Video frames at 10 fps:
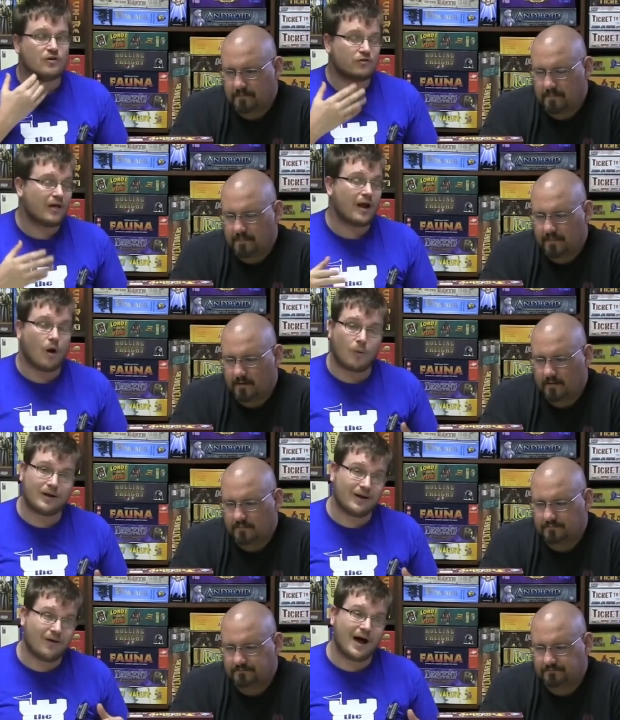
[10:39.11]
Speaker 1: sure that there's not
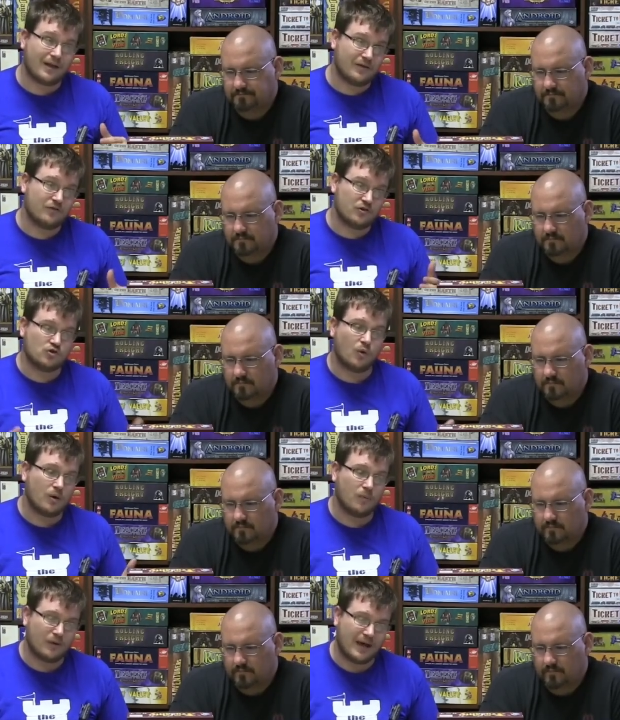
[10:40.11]
already a lot of these
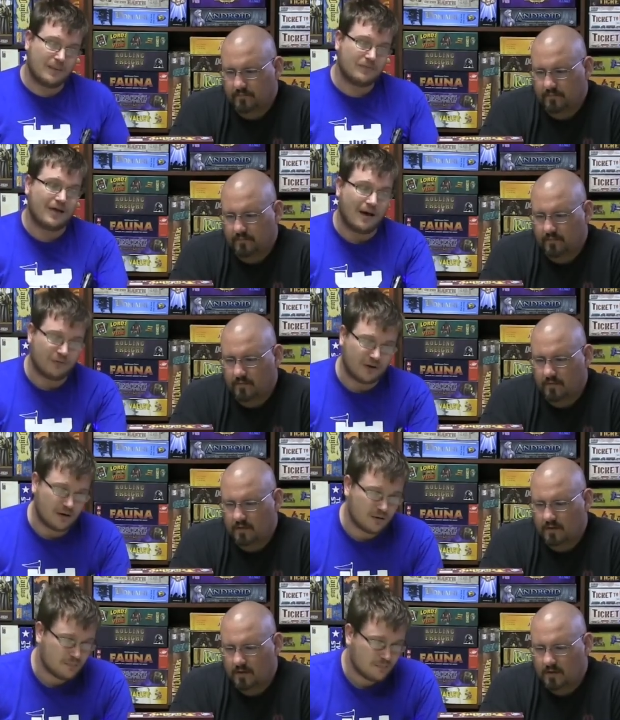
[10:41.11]
enjoyable games out
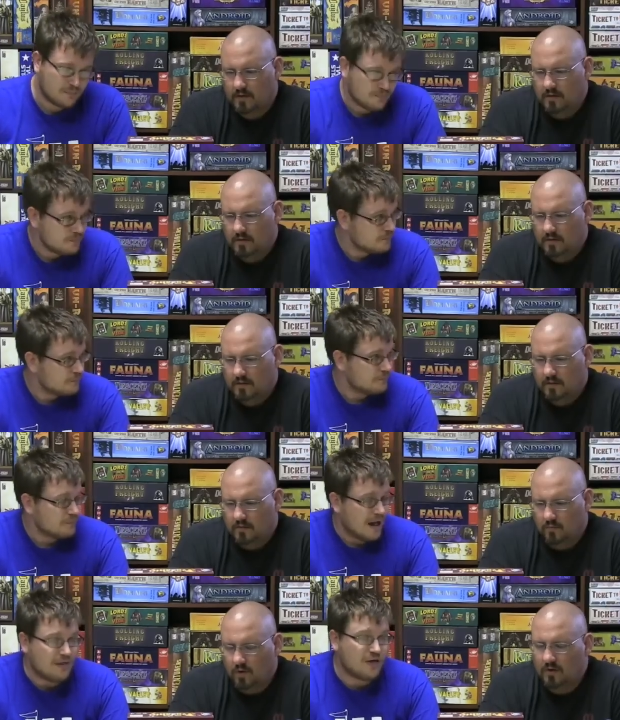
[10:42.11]
there.
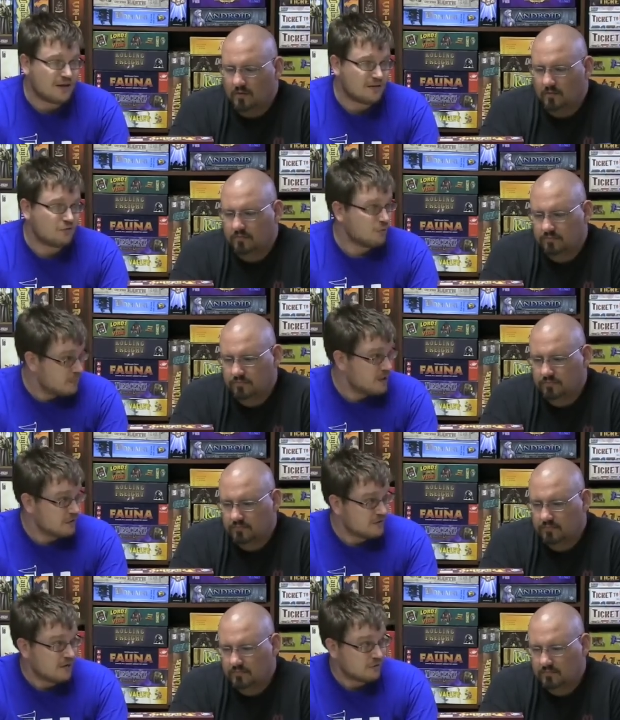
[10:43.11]
I think this will
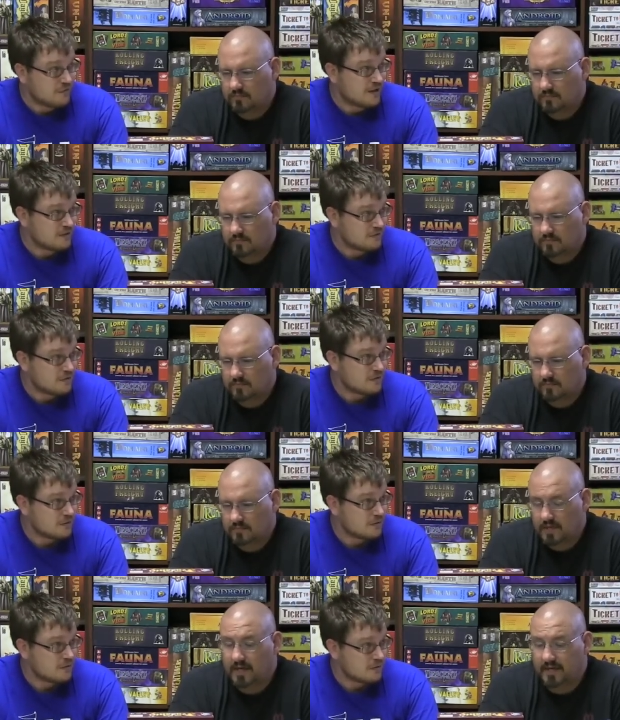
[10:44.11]
appeal to Settlers fans.
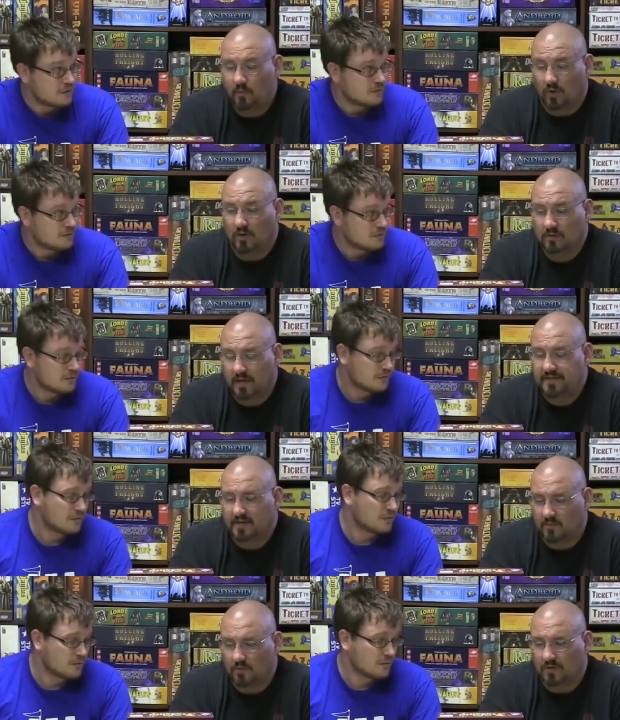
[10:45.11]
Speaker 2: Yeah, it will. I
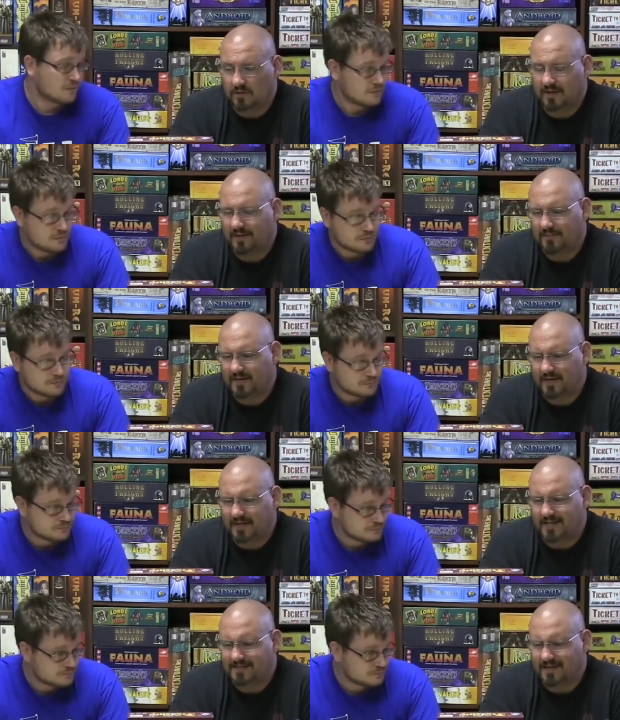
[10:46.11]
think it will. I, I mean,
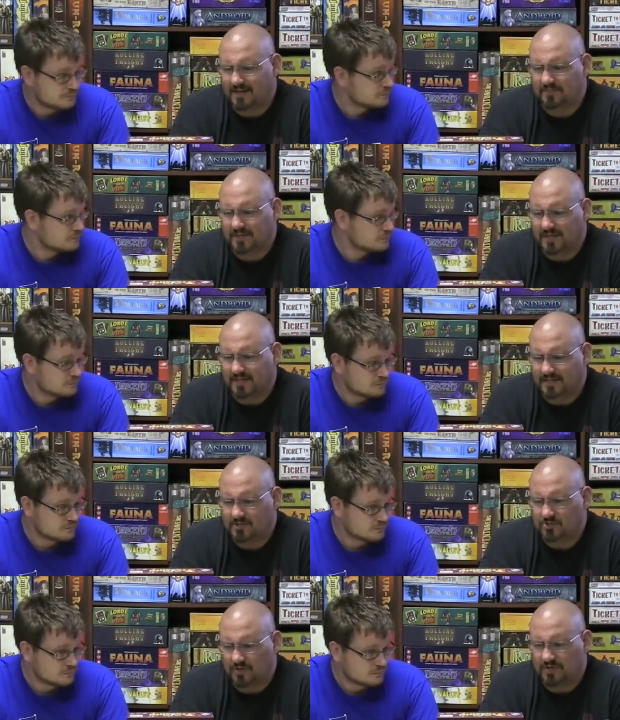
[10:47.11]
it's not completely
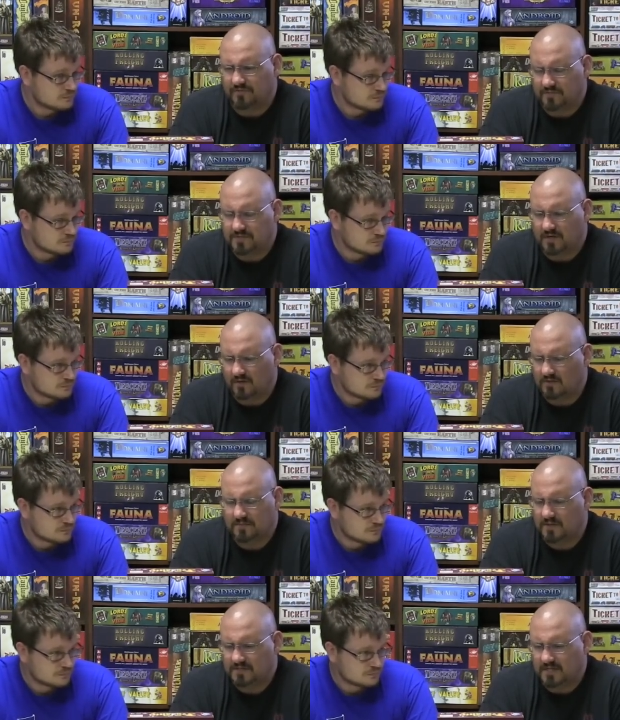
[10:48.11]
disjointed from
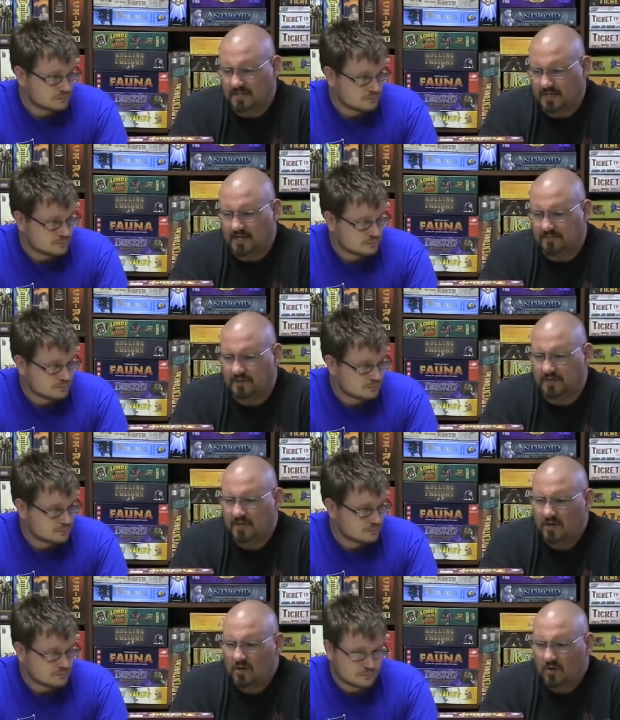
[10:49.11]
Settlers. I'm not saying that, but